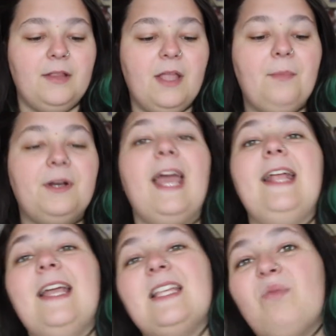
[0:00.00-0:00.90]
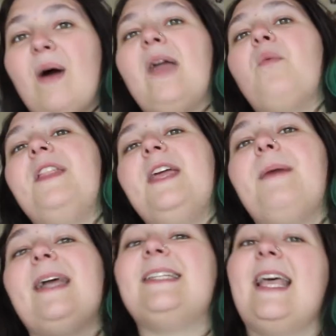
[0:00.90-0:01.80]
Number 9 is Why Worry
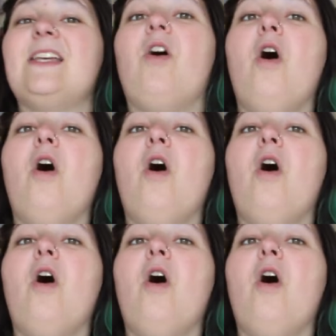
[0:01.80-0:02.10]
by Set It